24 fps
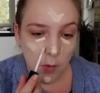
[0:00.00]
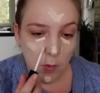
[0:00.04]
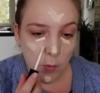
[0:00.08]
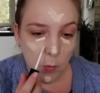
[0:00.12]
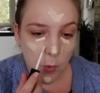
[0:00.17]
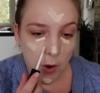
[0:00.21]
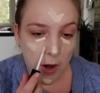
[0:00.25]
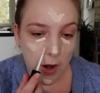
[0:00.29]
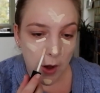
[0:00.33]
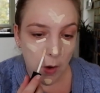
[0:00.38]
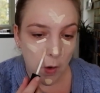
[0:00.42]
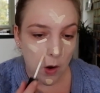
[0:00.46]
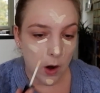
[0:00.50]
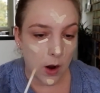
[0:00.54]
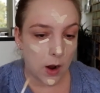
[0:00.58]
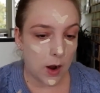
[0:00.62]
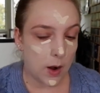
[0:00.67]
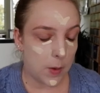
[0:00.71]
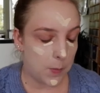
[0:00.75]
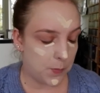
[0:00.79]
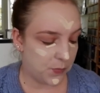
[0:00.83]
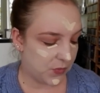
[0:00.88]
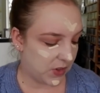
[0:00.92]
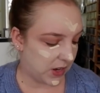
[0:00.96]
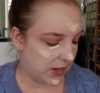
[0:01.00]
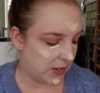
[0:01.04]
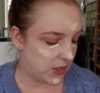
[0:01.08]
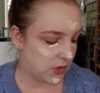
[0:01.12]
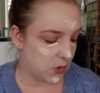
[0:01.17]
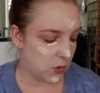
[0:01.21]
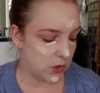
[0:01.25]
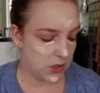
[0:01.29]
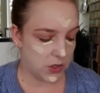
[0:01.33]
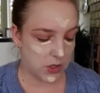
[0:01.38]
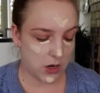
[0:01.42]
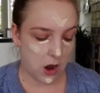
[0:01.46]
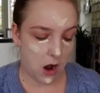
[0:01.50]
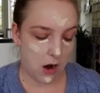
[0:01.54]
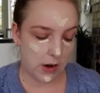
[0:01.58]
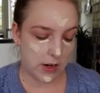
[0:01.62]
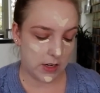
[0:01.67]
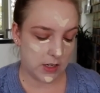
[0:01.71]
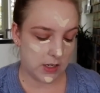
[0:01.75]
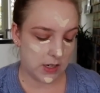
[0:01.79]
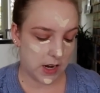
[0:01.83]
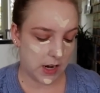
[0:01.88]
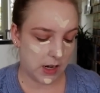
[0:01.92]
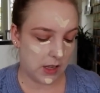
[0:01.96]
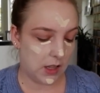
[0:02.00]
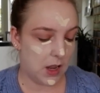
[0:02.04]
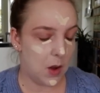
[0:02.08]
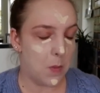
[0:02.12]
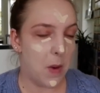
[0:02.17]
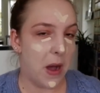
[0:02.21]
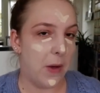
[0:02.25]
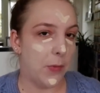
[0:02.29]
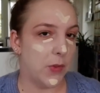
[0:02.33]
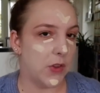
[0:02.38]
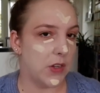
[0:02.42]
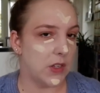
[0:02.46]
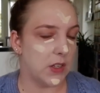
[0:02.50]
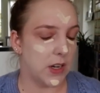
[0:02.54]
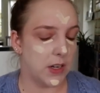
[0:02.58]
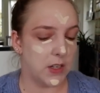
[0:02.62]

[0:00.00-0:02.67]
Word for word: where um, I sort of talk exactly about this.